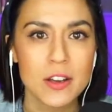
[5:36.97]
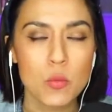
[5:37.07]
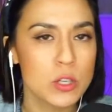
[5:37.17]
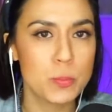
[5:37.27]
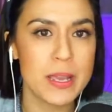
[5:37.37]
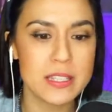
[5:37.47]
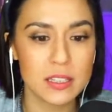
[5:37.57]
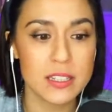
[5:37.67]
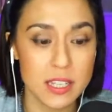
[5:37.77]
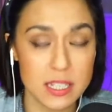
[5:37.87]
which
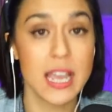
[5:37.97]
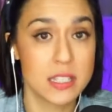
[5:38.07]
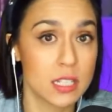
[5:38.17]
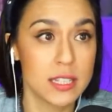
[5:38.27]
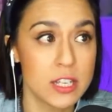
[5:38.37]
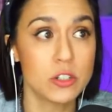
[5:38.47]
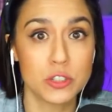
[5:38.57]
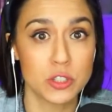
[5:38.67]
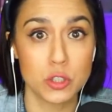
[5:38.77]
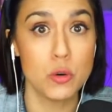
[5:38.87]
basically says, yeah, it's illegal
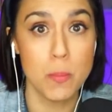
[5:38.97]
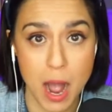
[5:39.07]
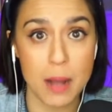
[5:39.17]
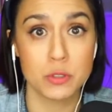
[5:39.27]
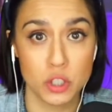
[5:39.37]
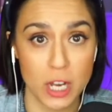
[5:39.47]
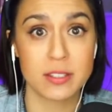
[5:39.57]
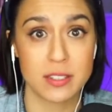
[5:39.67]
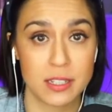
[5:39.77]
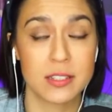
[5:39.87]
to do mob
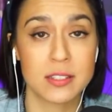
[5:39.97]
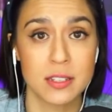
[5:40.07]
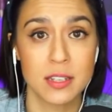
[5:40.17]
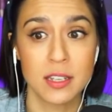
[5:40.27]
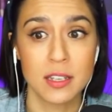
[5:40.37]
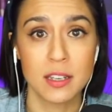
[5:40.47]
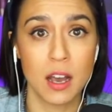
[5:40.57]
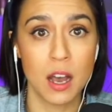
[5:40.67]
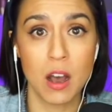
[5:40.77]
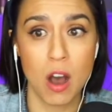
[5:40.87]
justice
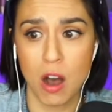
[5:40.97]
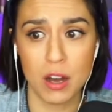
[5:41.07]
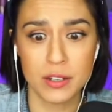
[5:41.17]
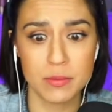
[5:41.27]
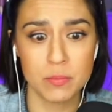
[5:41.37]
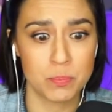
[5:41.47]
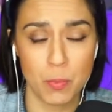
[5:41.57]
on